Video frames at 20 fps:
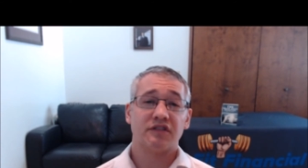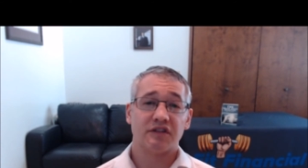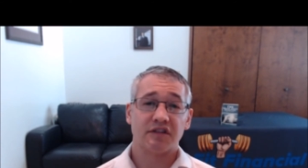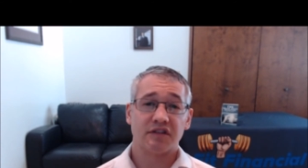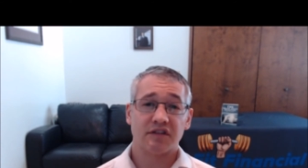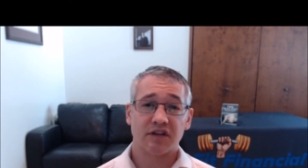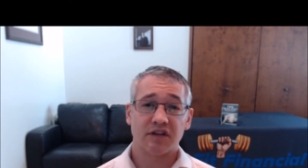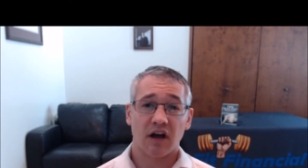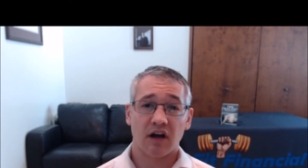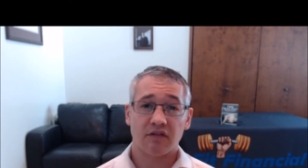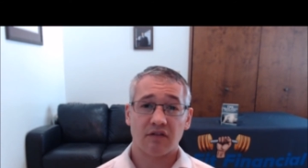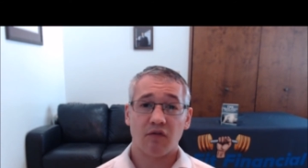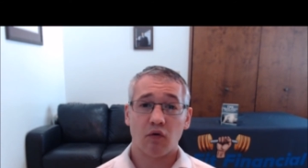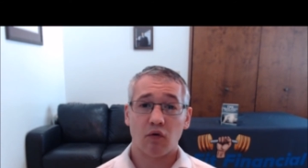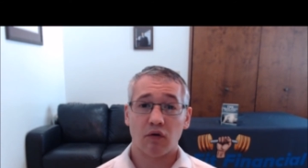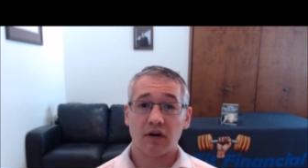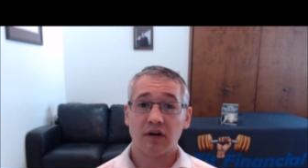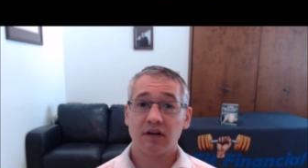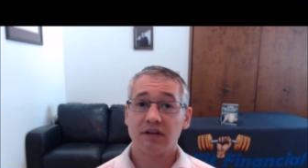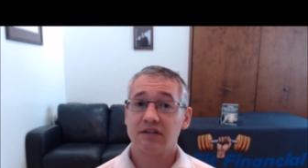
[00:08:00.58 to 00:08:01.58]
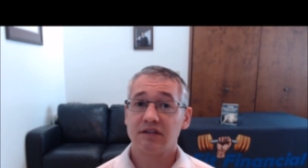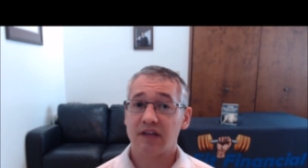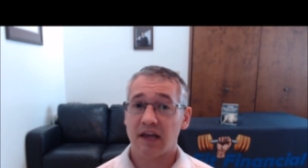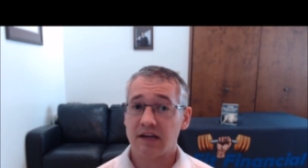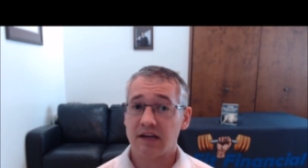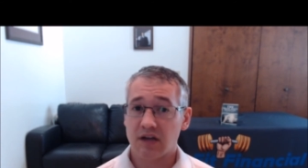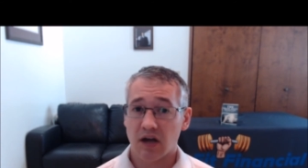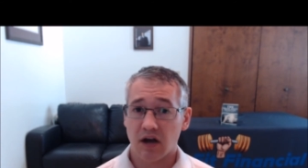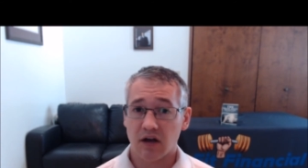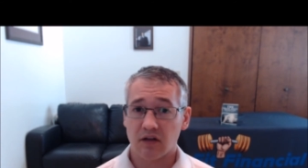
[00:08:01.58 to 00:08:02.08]
a stock for
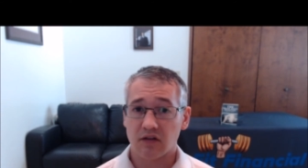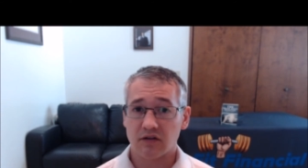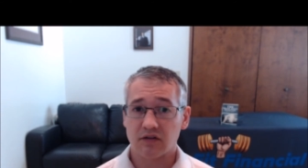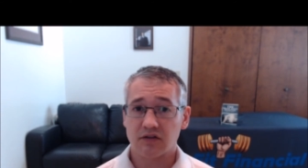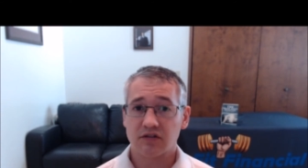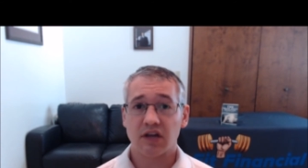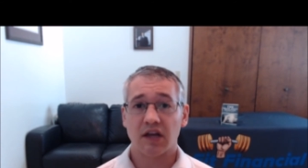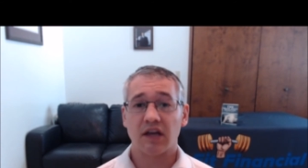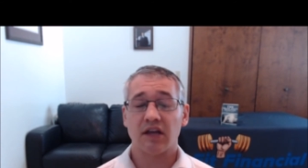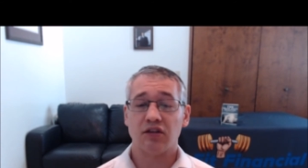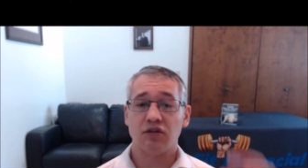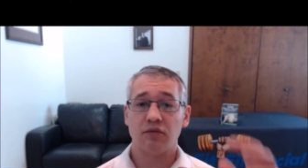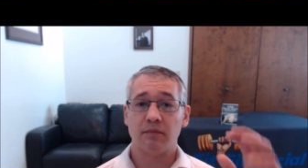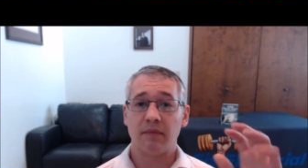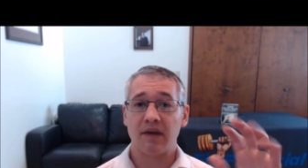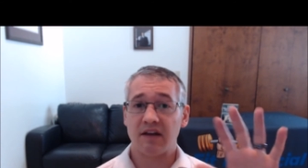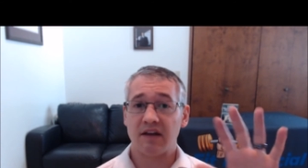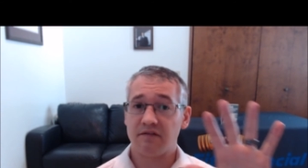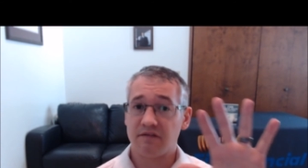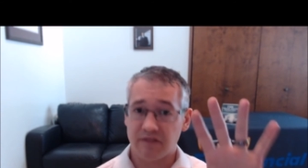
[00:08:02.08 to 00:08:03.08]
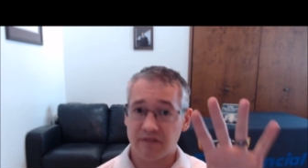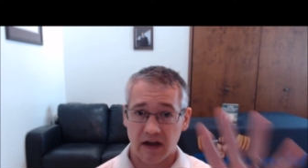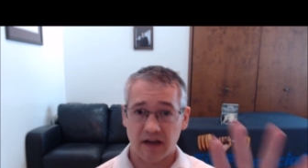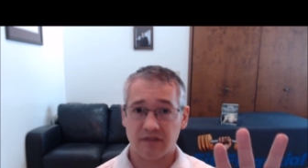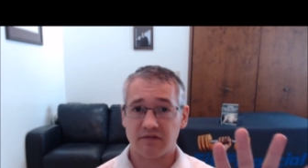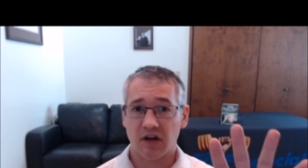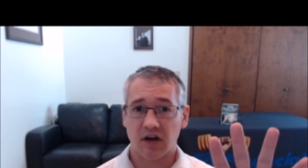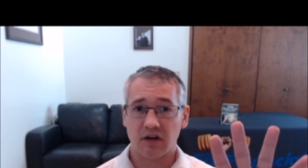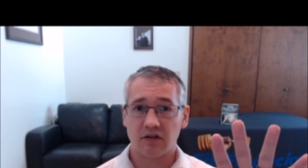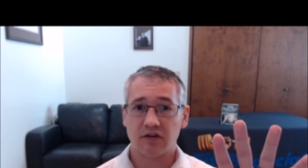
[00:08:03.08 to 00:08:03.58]
$10 and you made
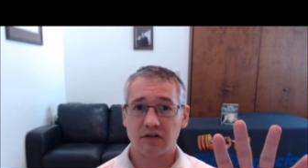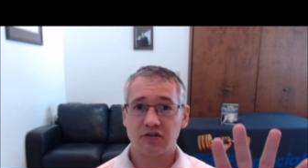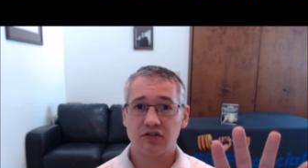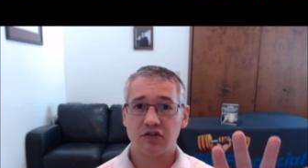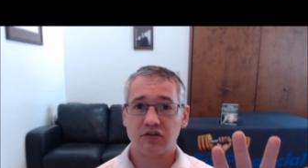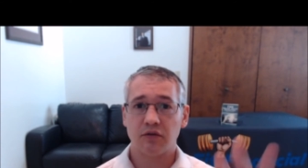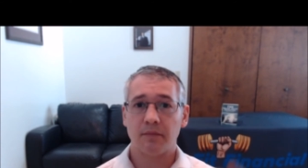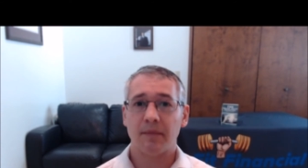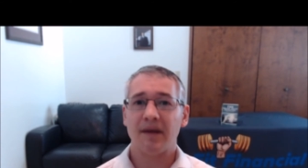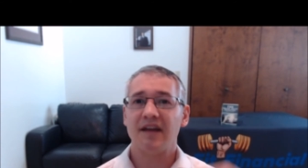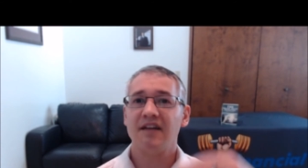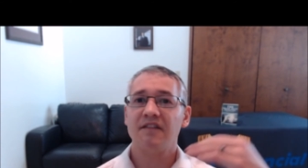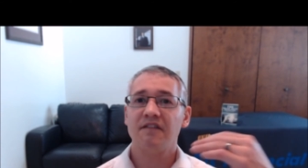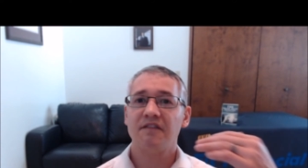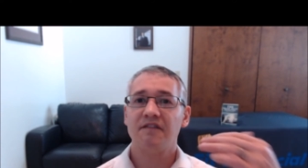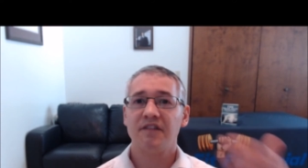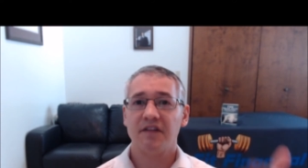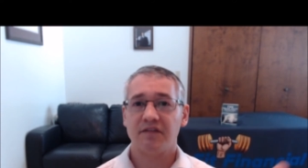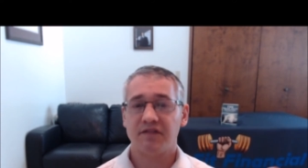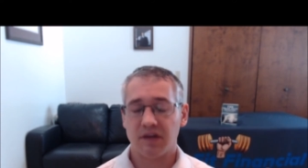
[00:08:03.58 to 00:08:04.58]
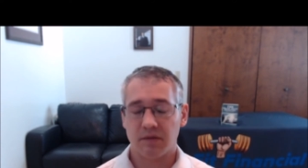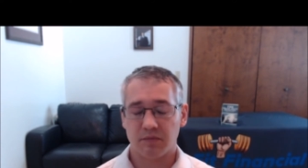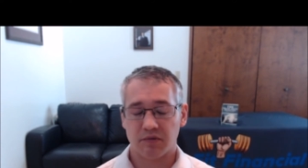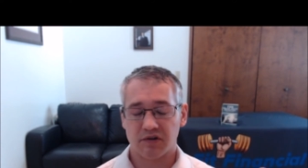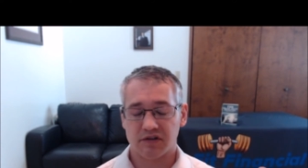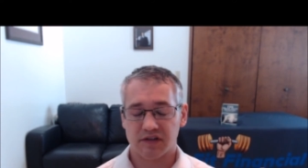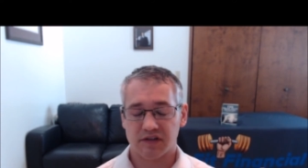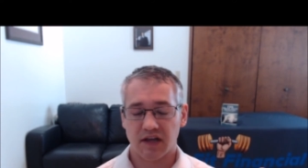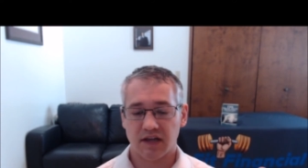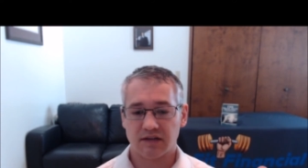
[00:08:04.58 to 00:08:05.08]
$5, you made
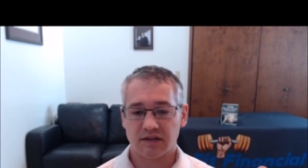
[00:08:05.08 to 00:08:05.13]
50%.